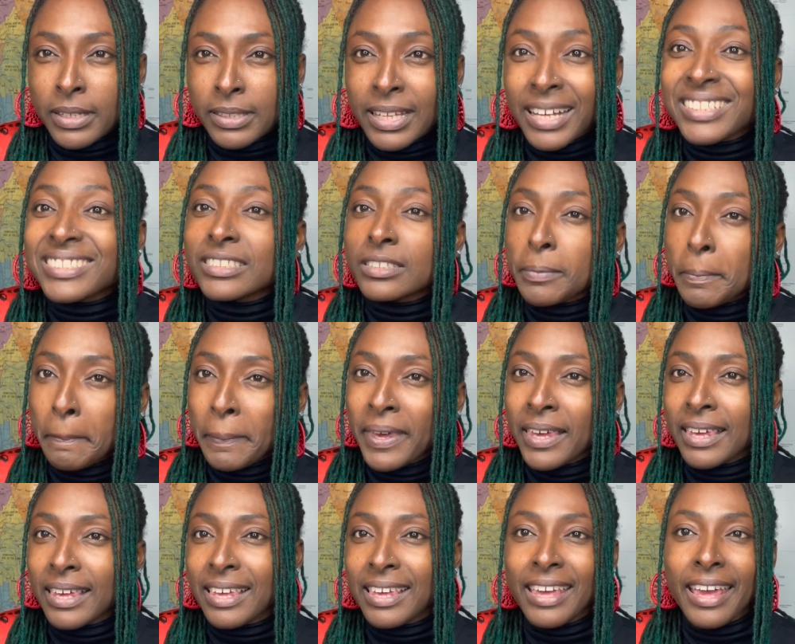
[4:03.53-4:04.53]
That's the
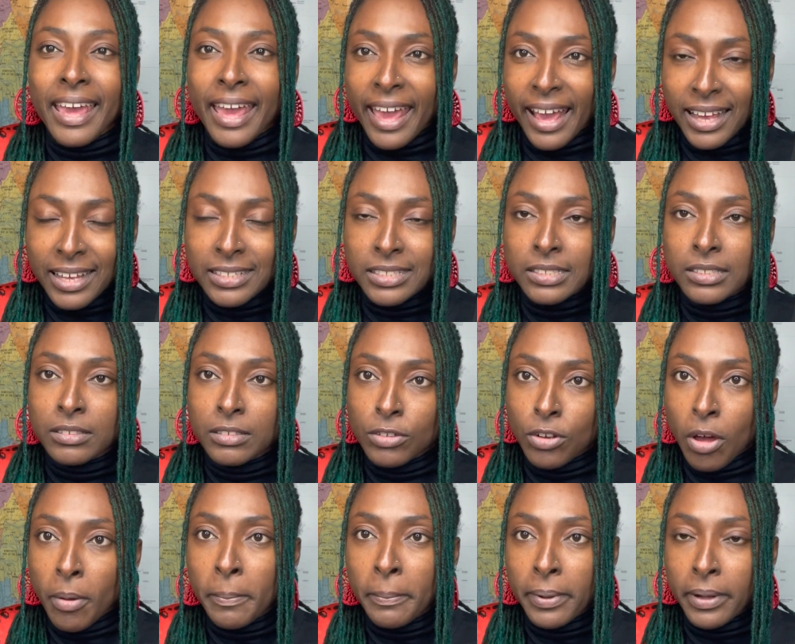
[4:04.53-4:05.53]
PEX
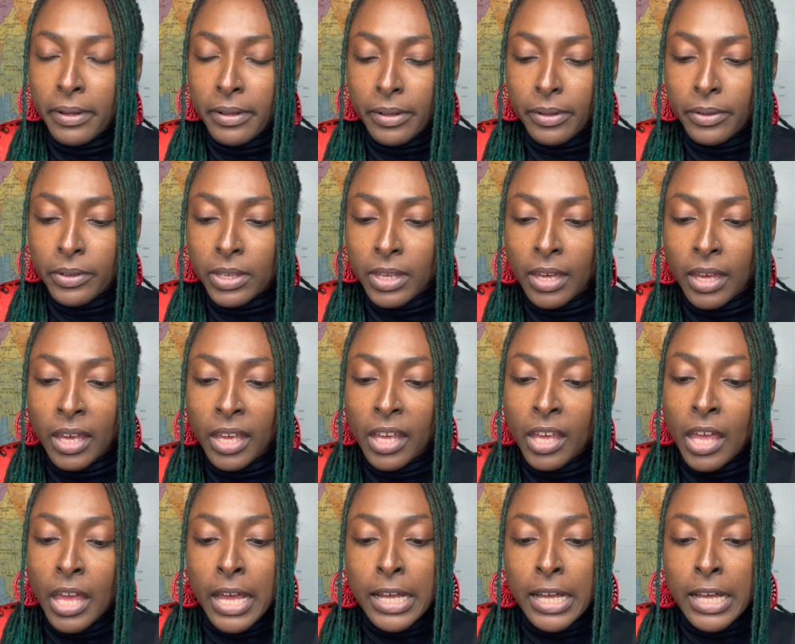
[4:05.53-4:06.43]
number, okay?